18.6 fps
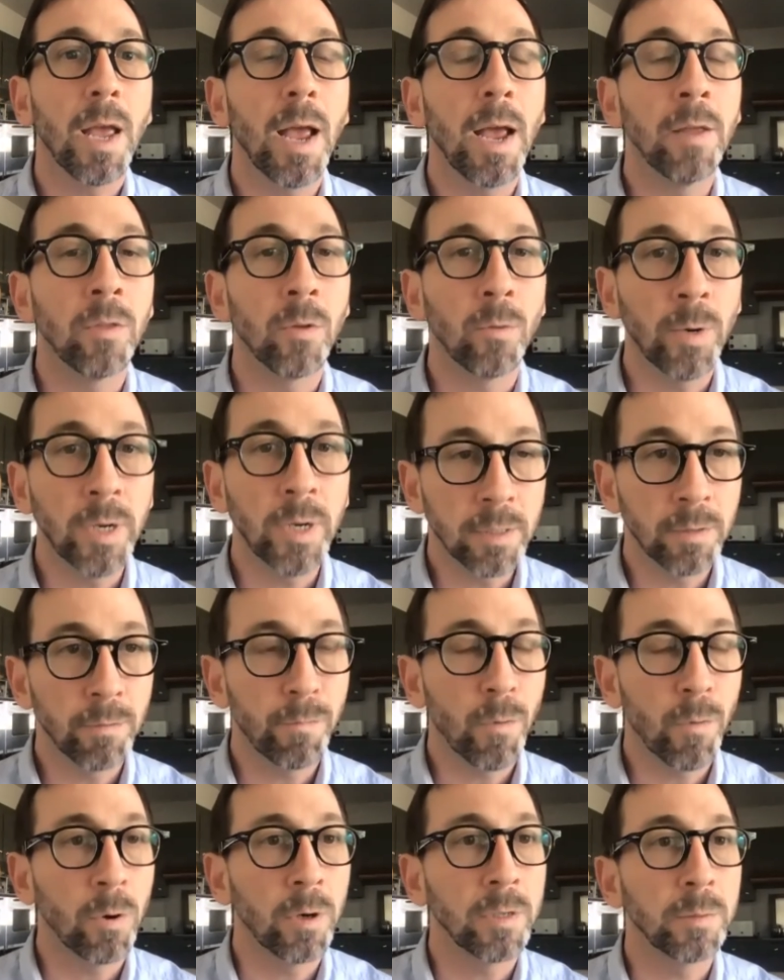And the reason
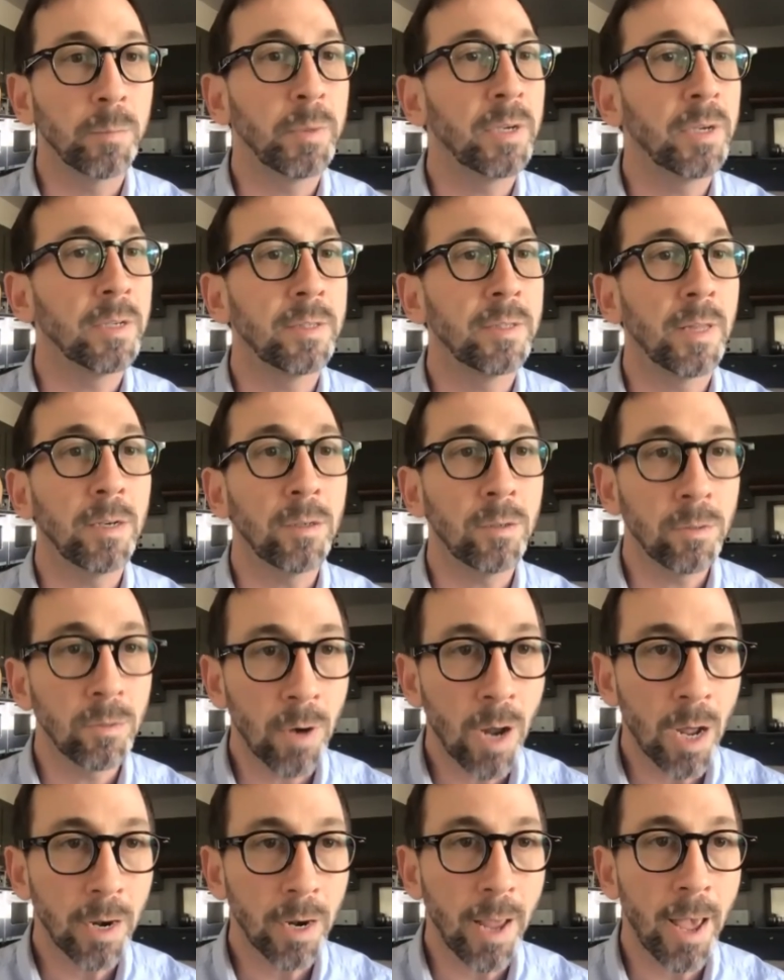for it is because they do
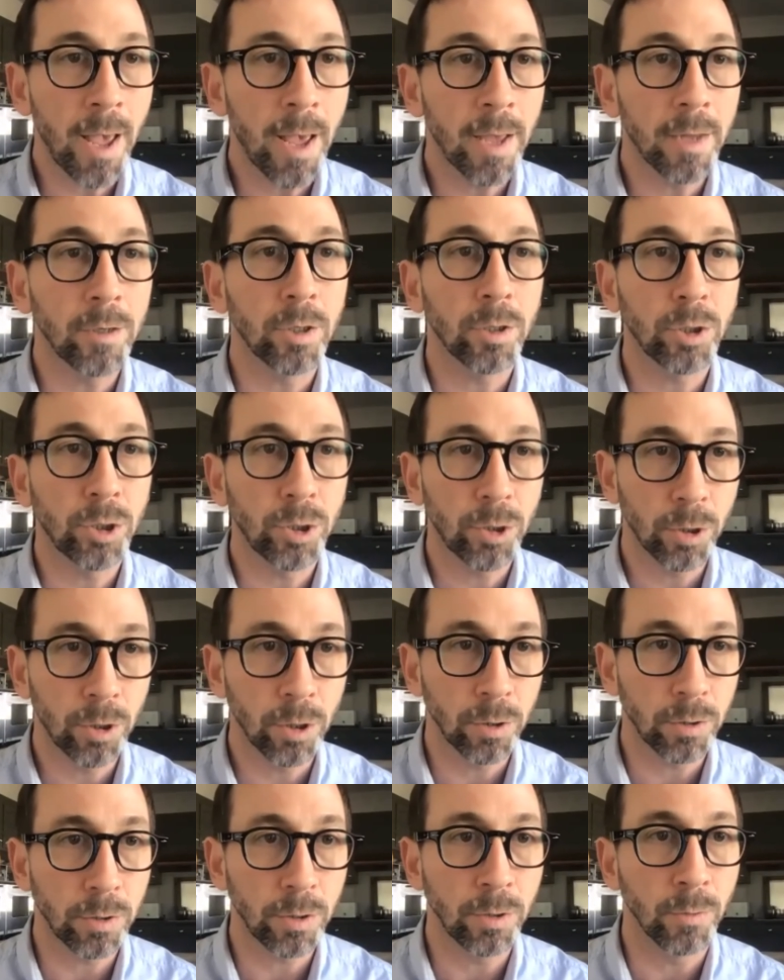not add
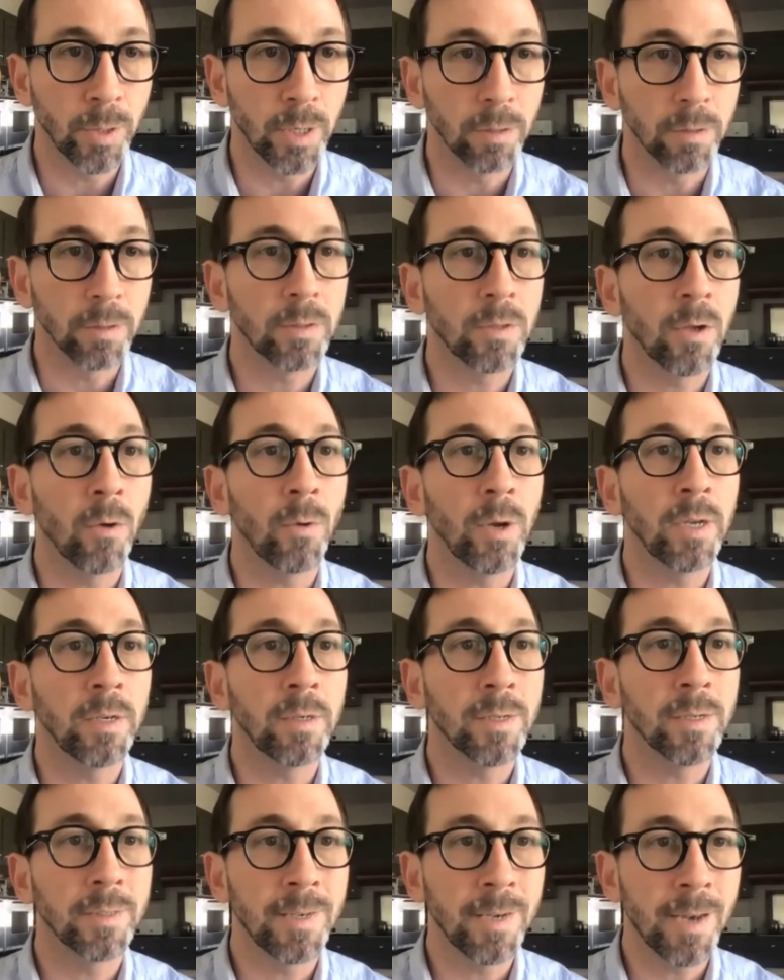sugar to it. So it
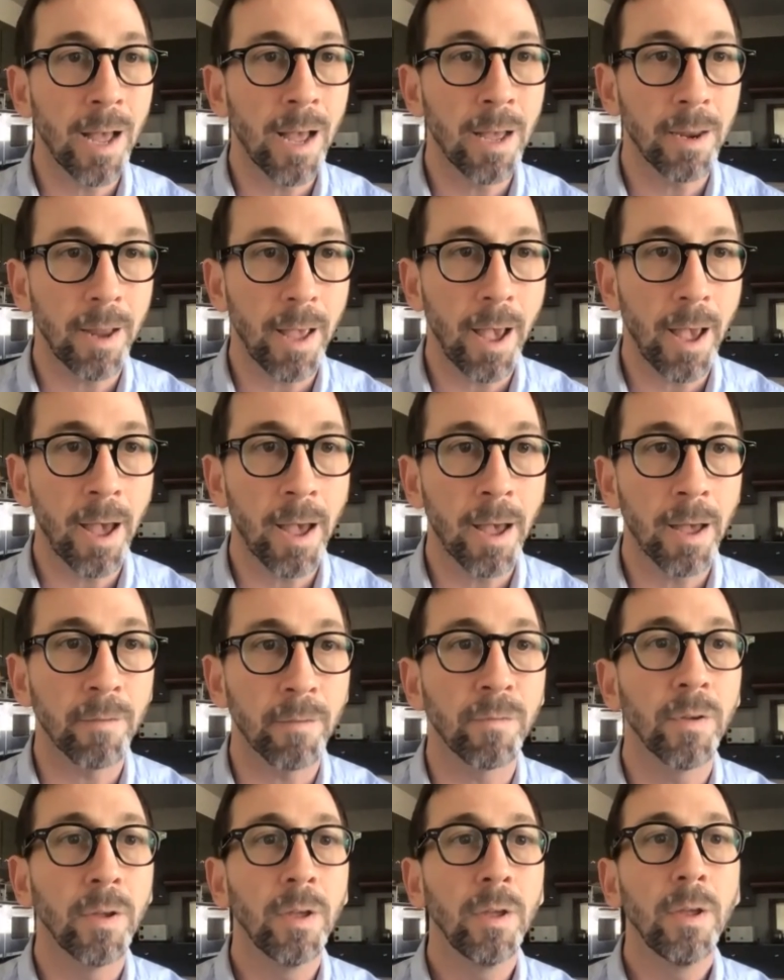does not
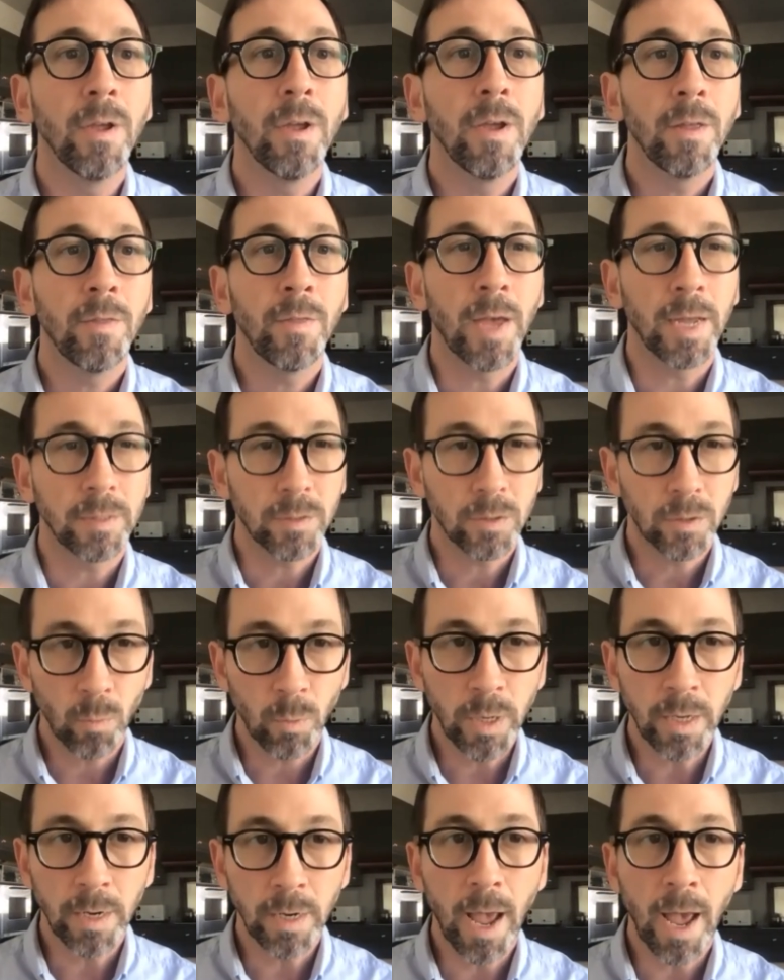have that
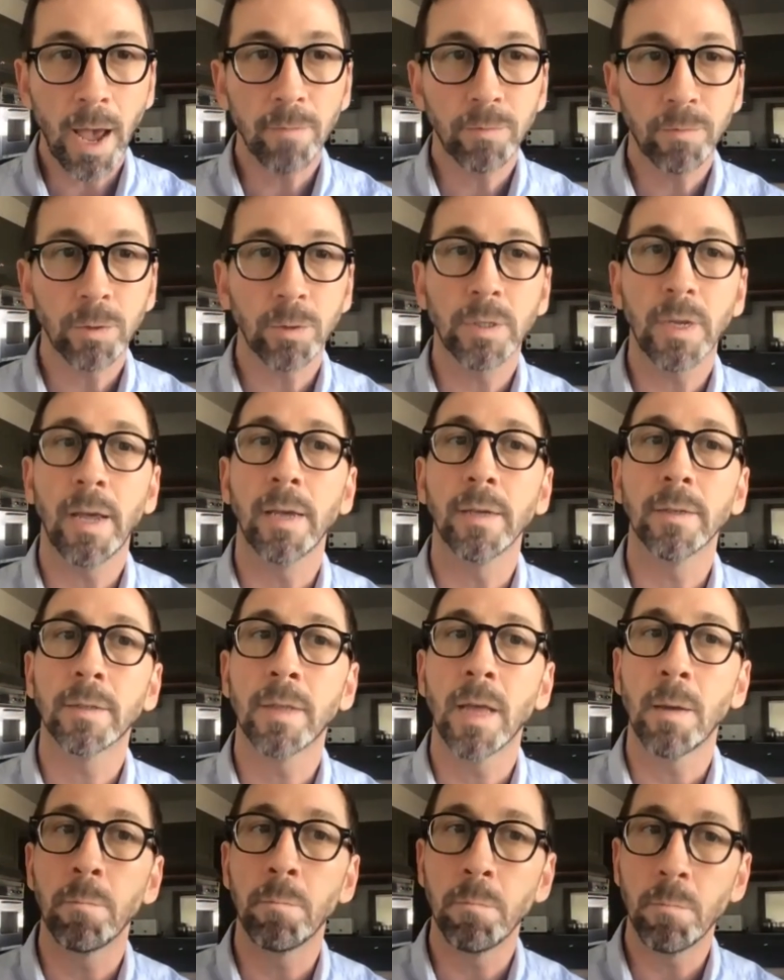sweet aftertaste
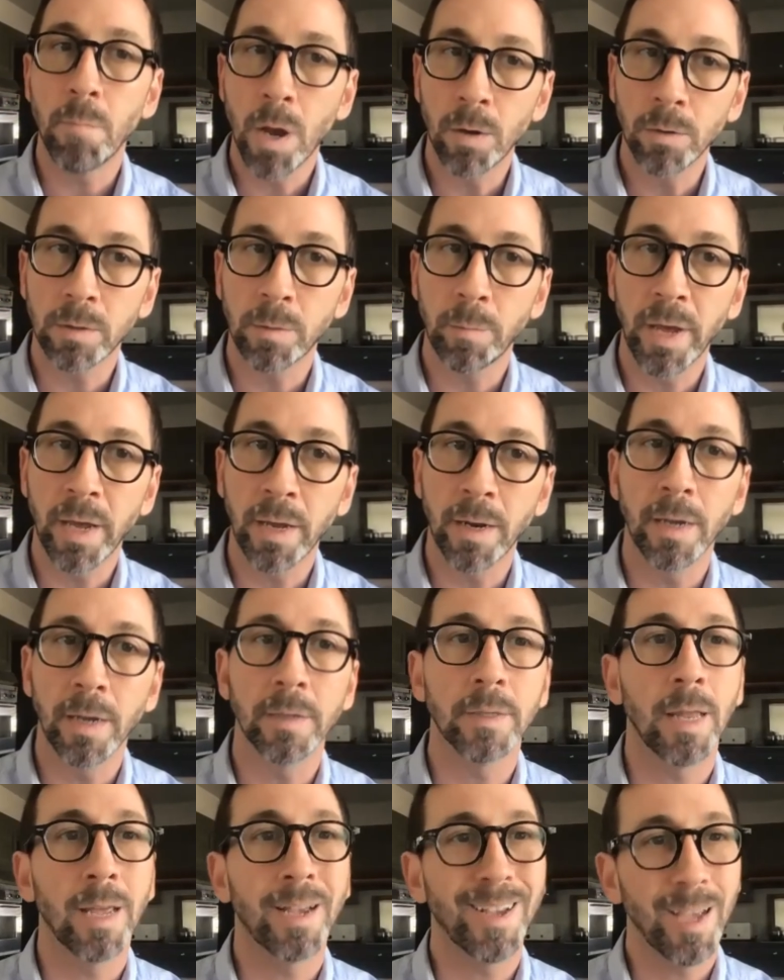that most
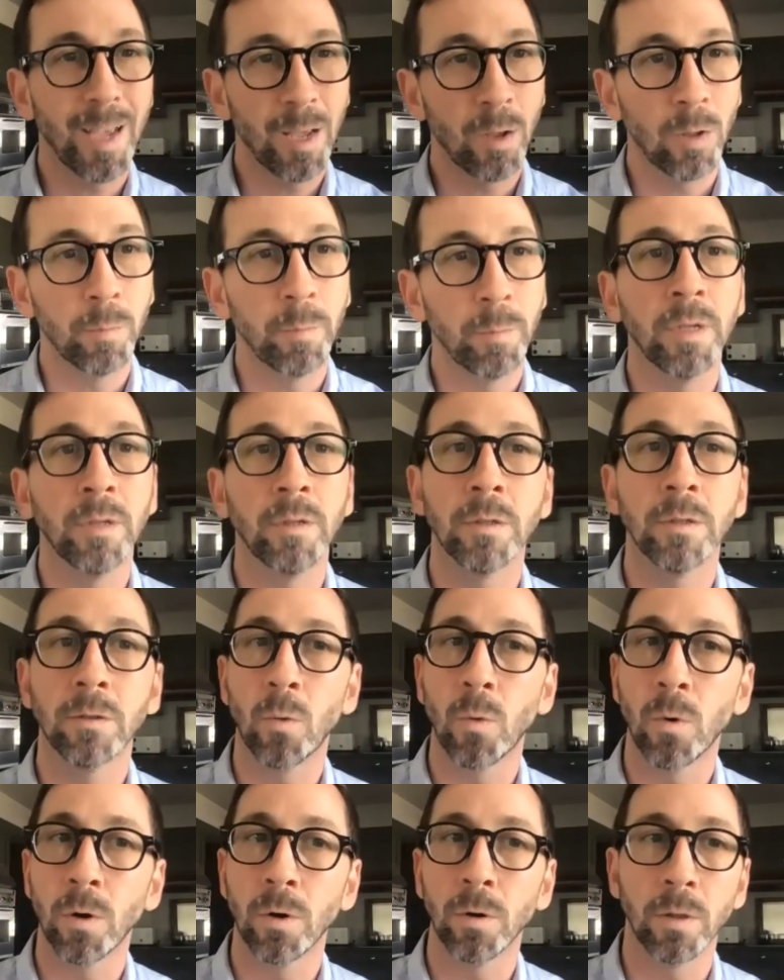mayonnaise, like a Hellman's
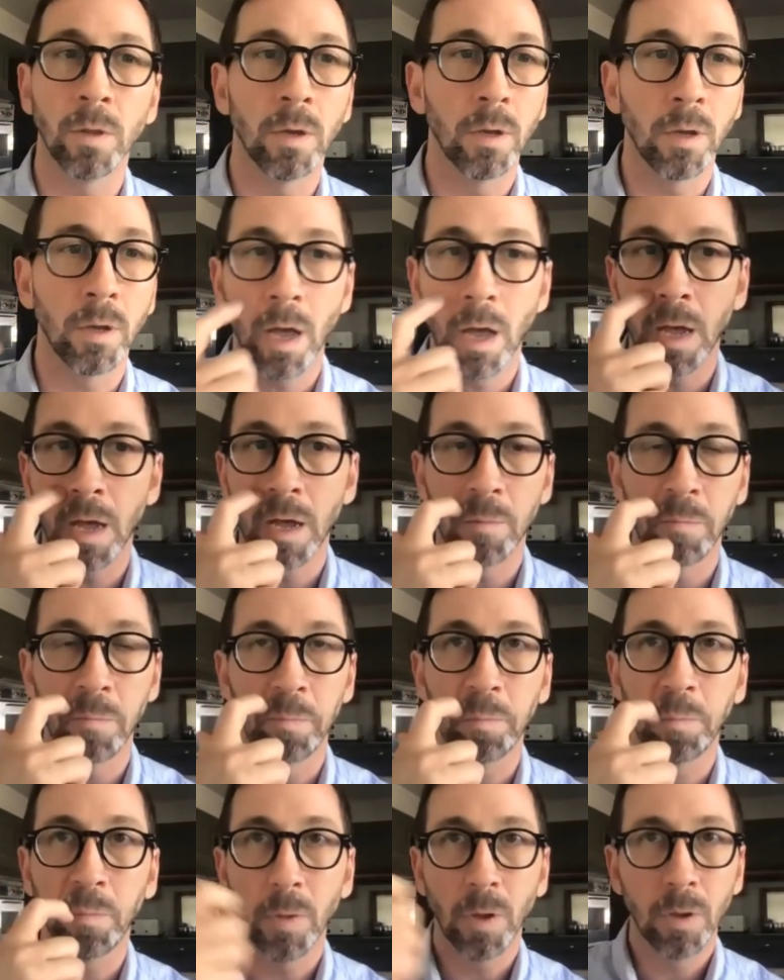or the um,